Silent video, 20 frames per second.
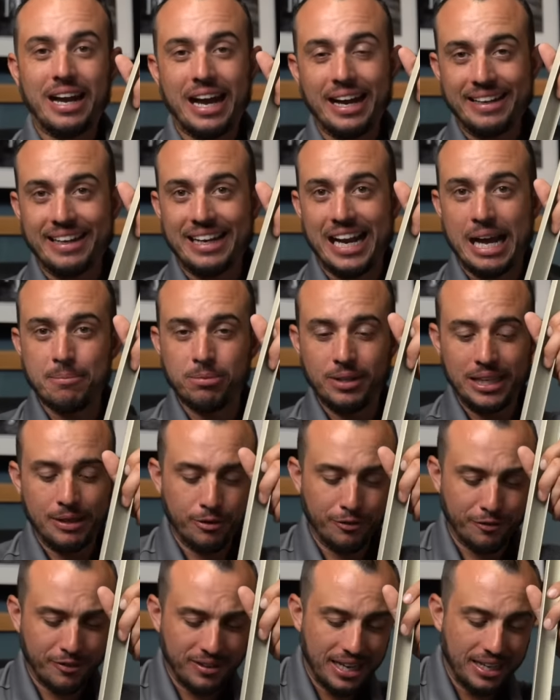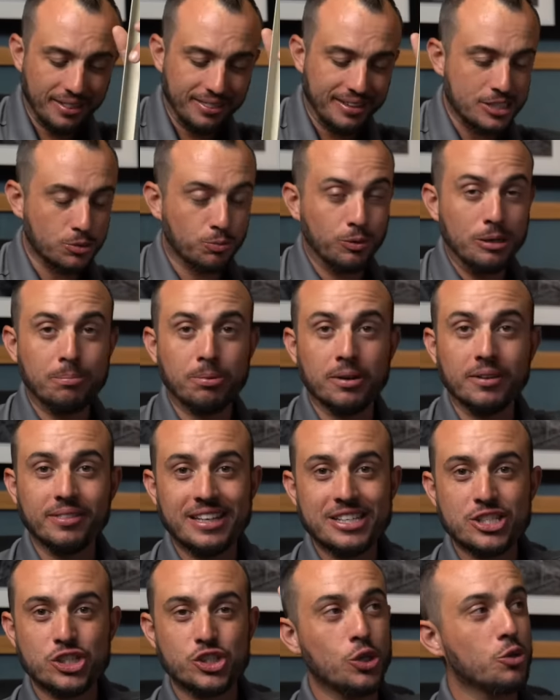I cannot believe we forgot this. We put
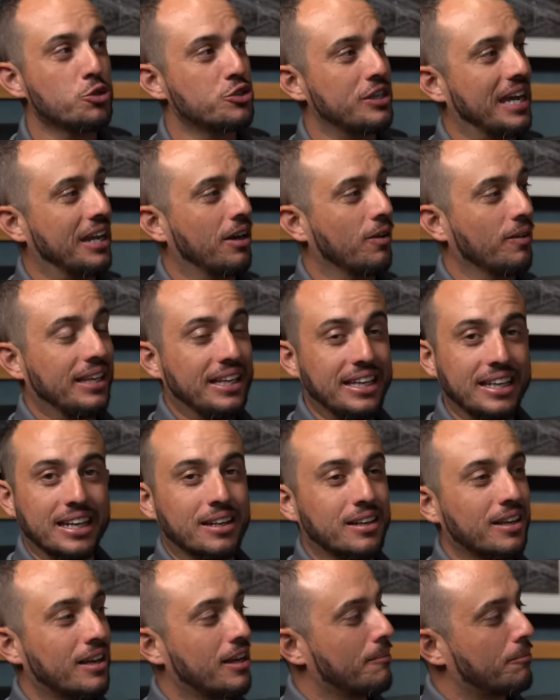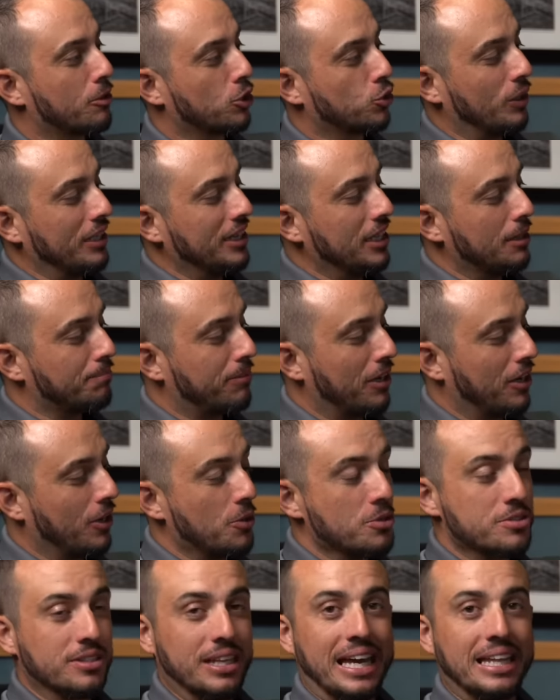this U channel in between the
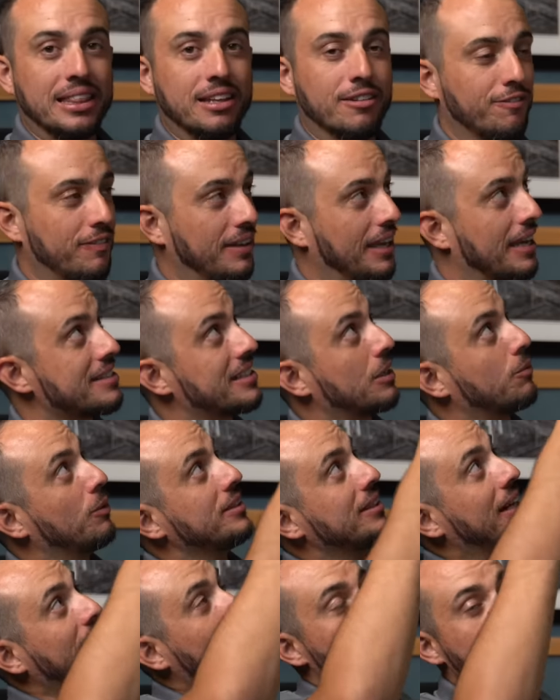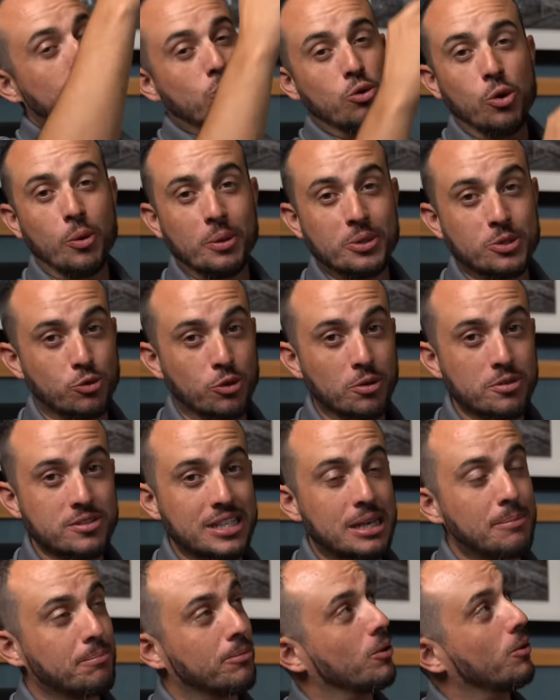post and the fence, and we take a screw. It's real
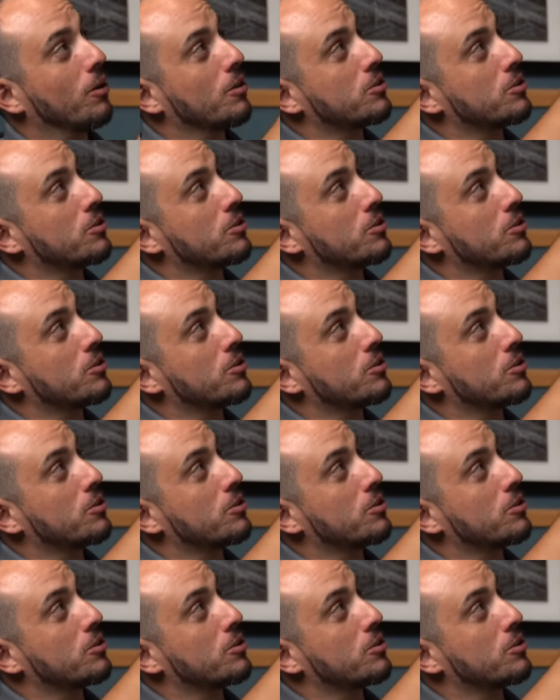simple.